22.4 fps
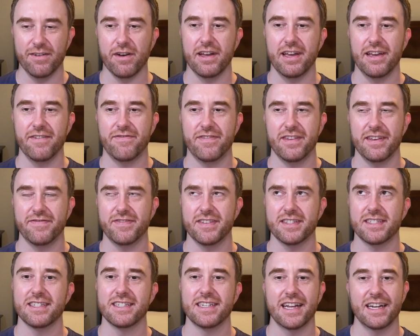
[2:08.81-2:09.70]
if it's
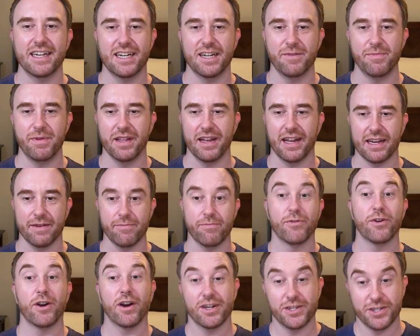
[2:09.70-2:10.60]
intended to be like a
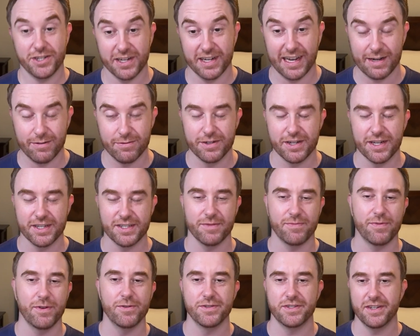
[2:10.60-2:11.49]
production language as
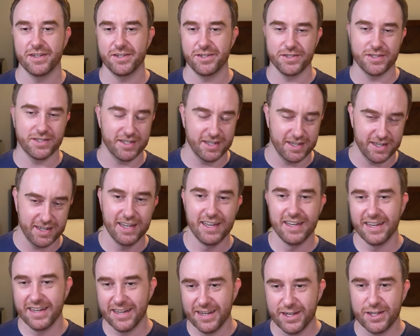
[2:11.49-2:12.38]
opposed to just a
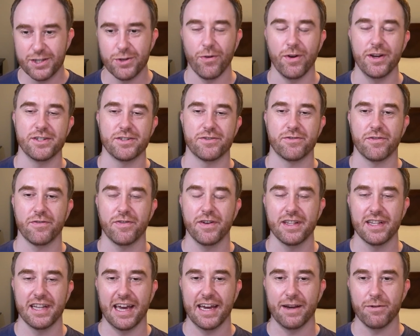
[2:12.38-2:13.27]
toy just for fun
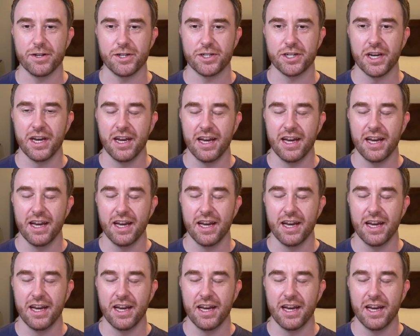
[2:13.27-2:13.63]
language,